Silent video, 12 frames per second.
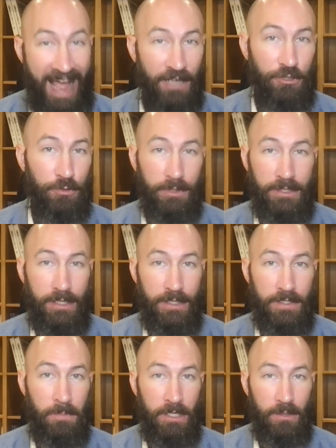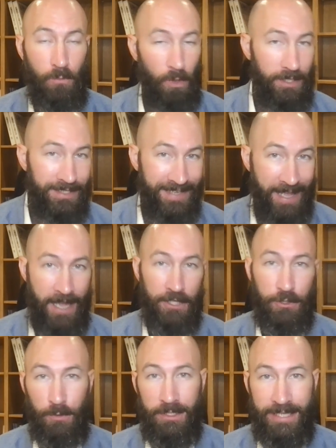actually does mean, what it's
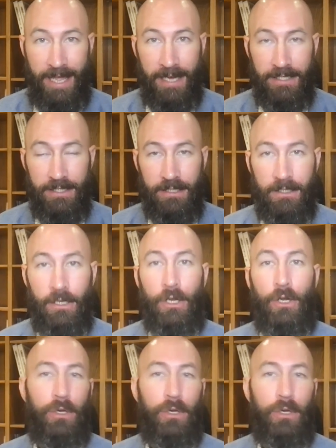actually taxing,